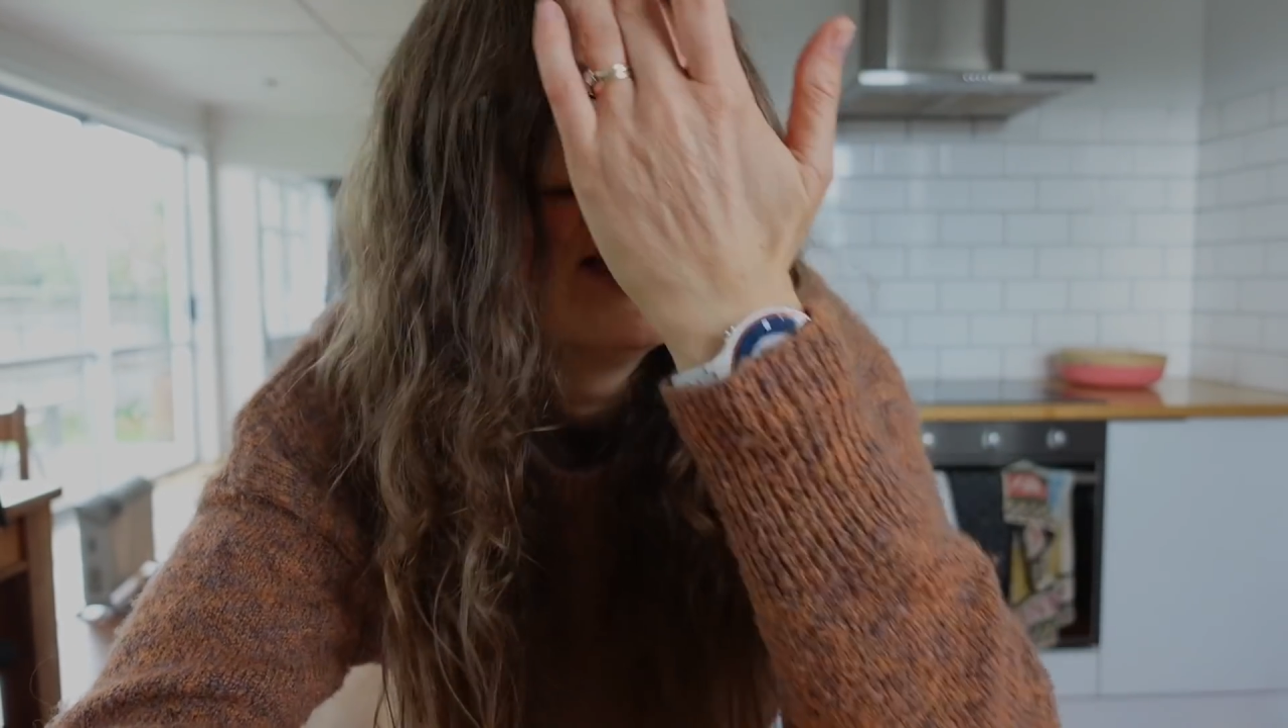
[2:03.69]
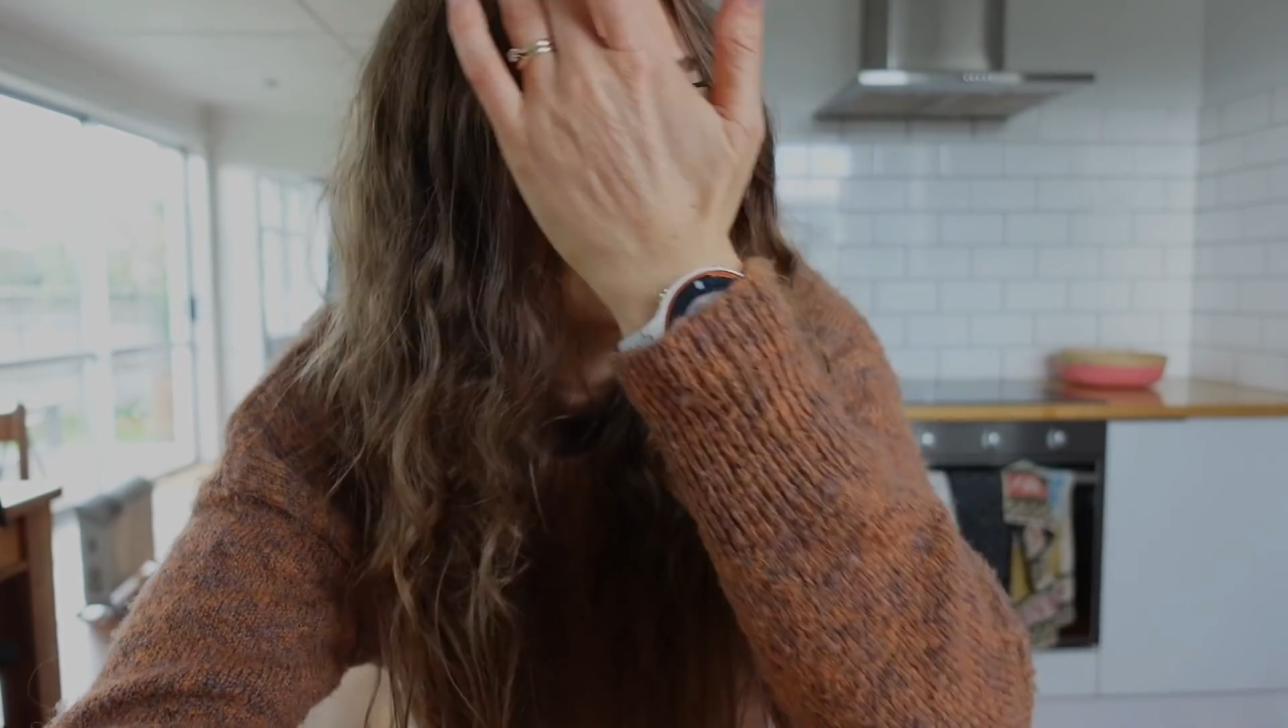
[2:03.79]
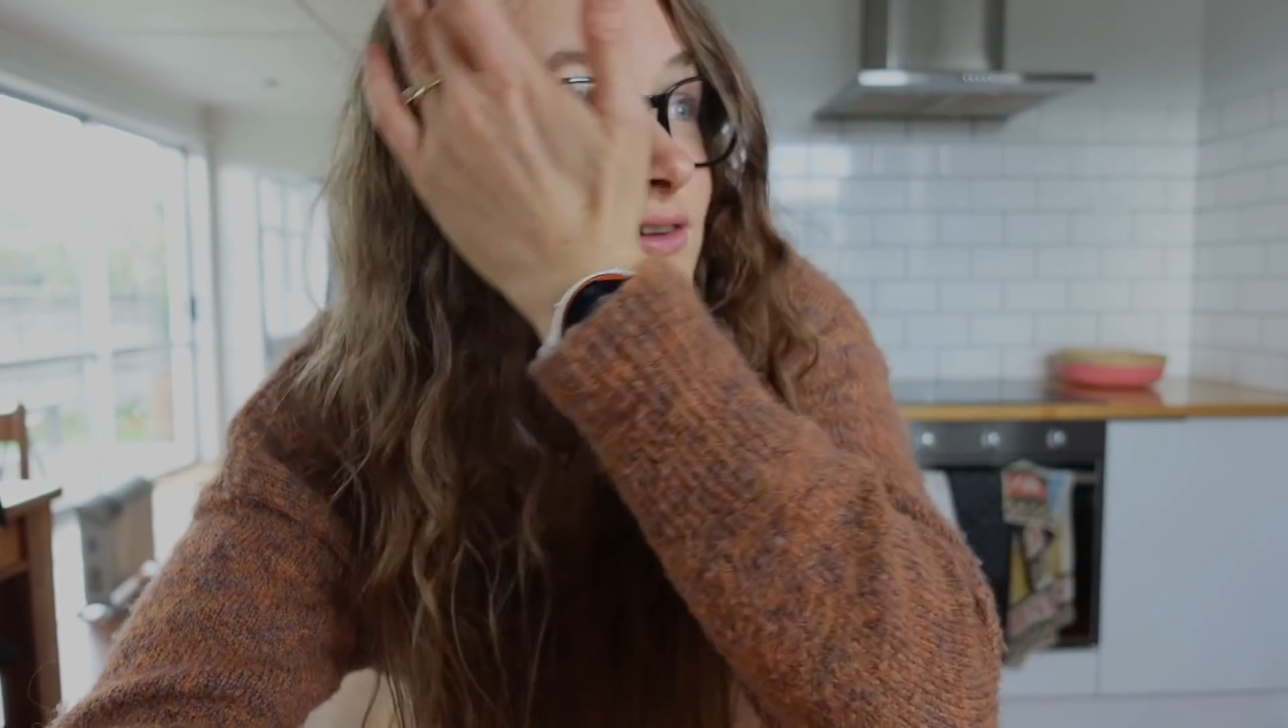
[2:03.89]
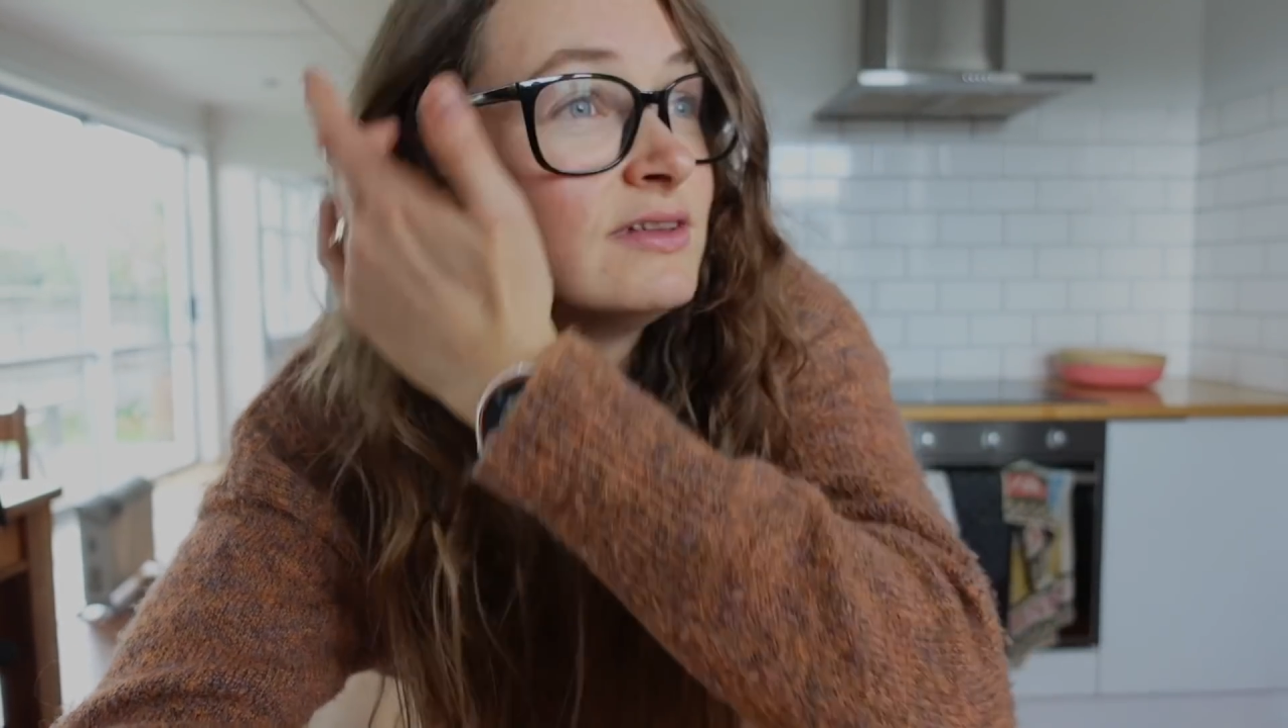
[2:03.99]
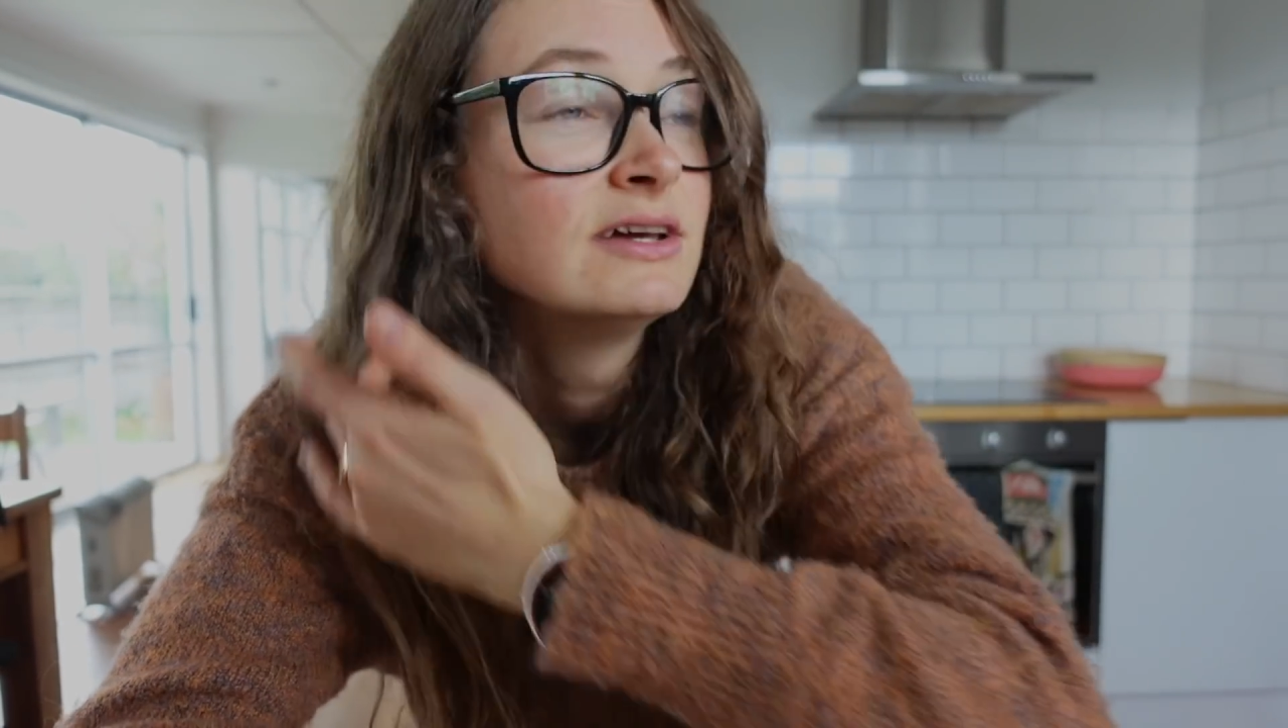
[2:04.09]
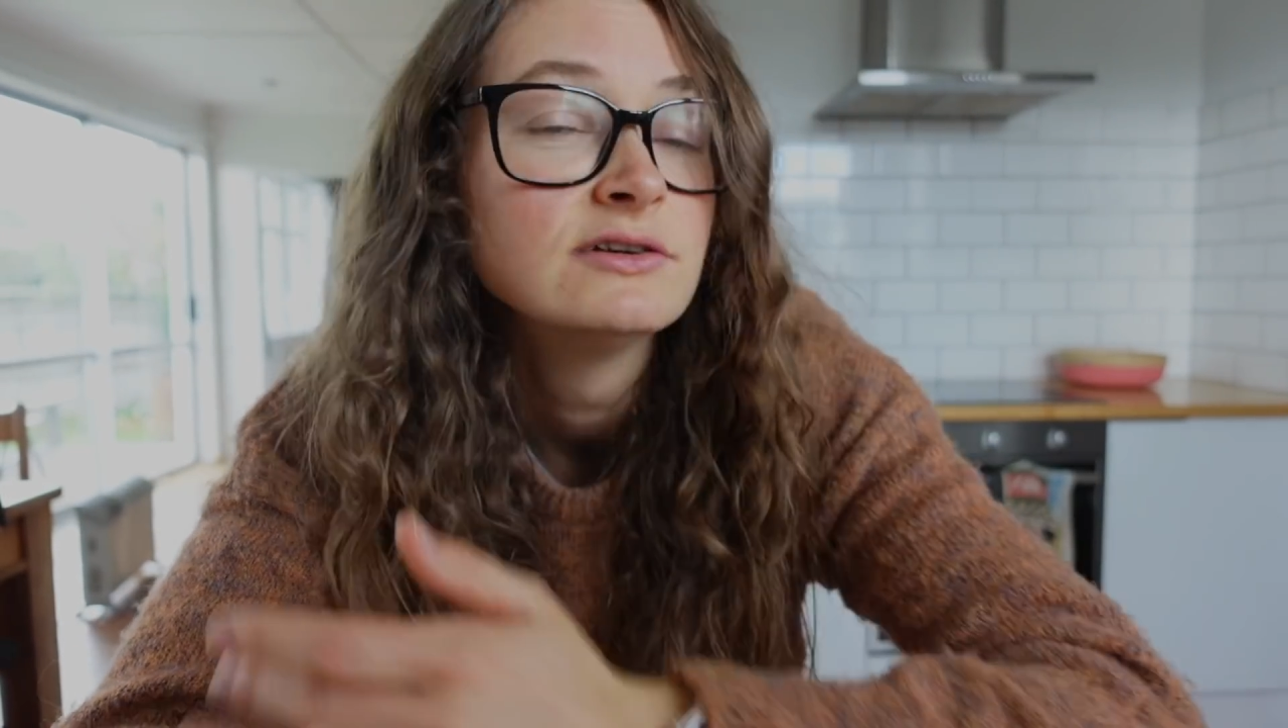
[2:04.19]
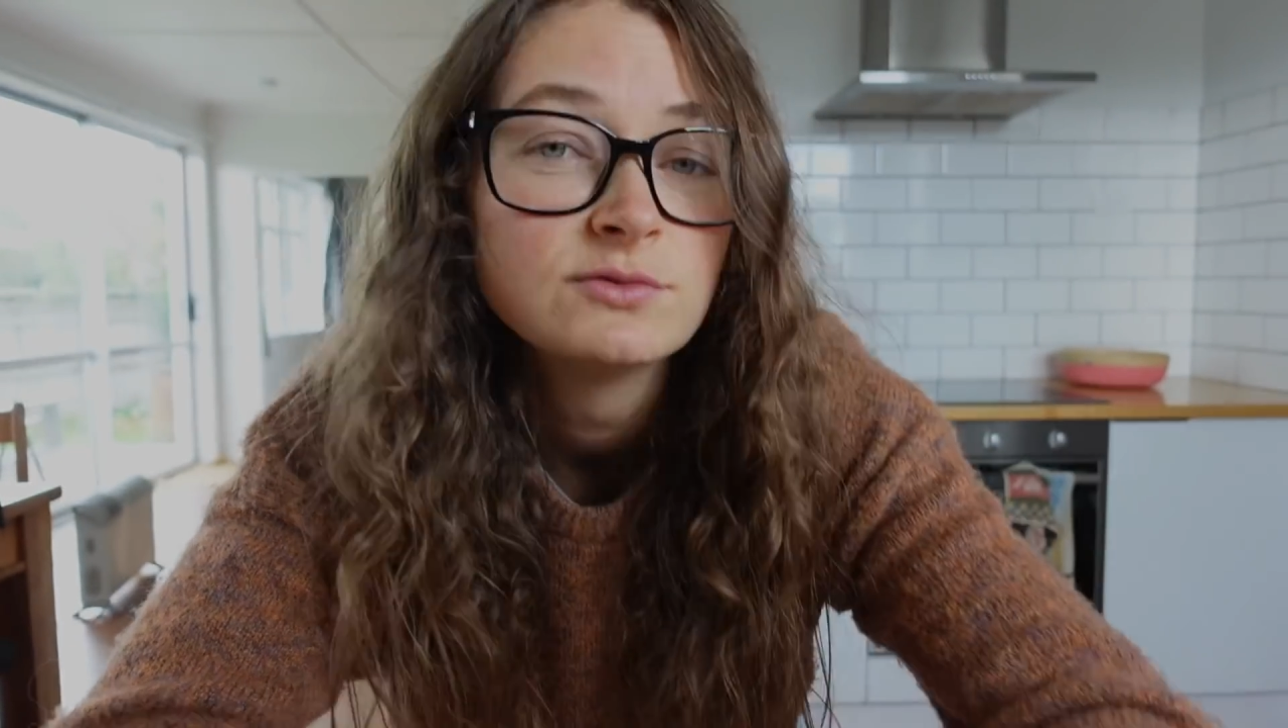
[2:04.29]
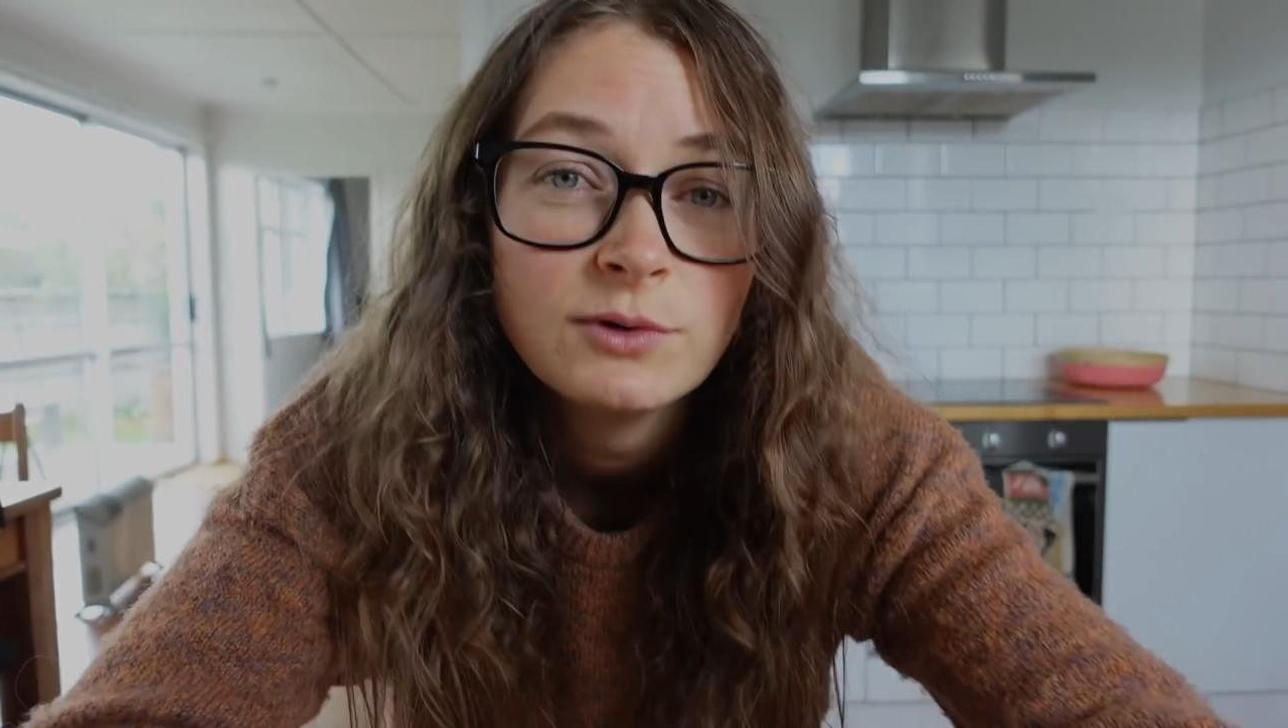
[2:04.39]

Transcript: and you think it's